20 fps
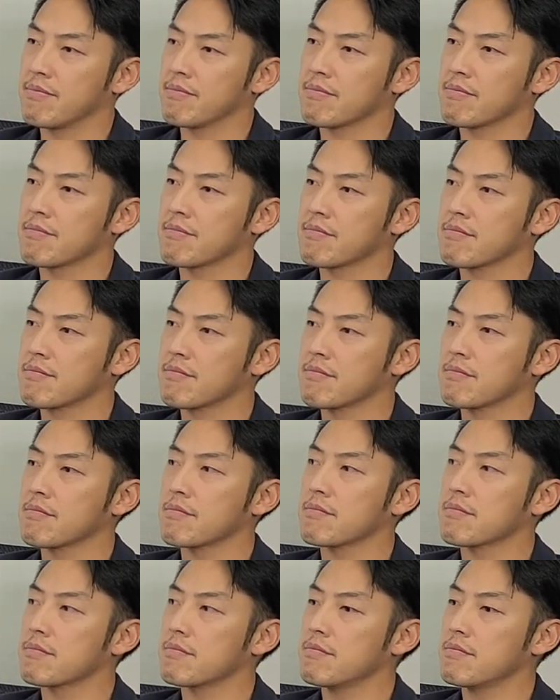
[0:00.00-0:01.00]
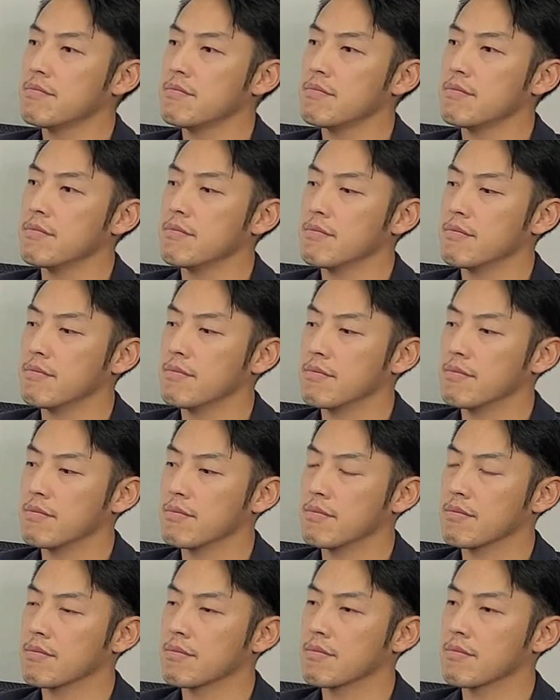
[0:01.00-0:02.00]

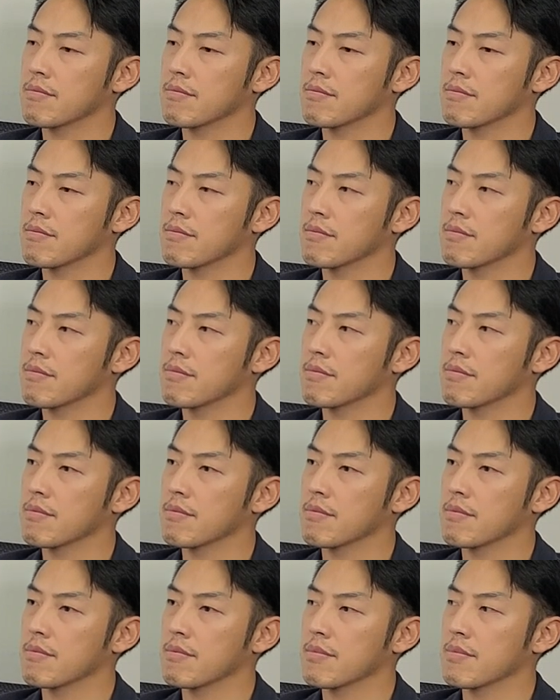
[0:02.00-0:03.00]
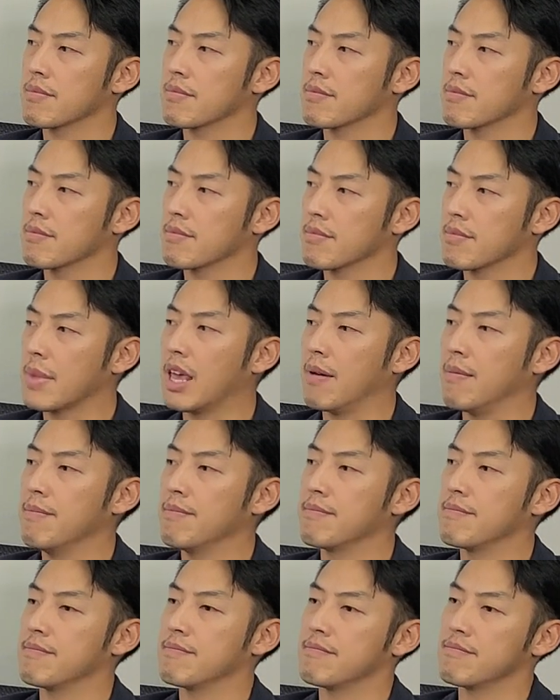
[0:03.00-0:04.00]

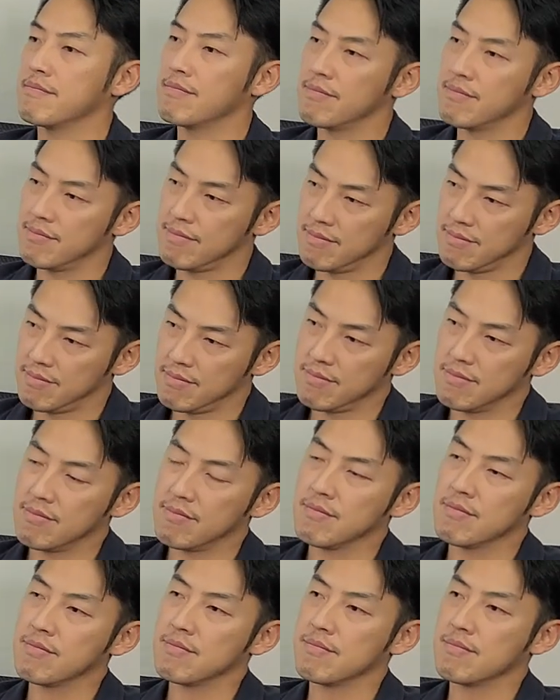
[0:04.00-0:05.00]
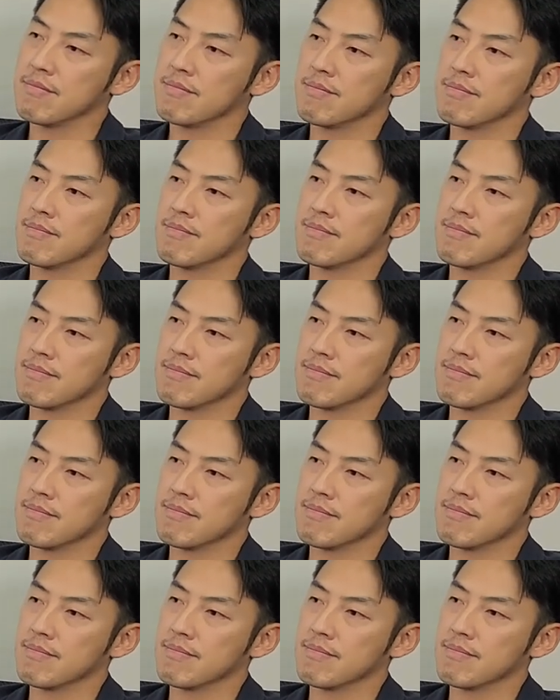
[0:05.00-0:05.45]
(silent)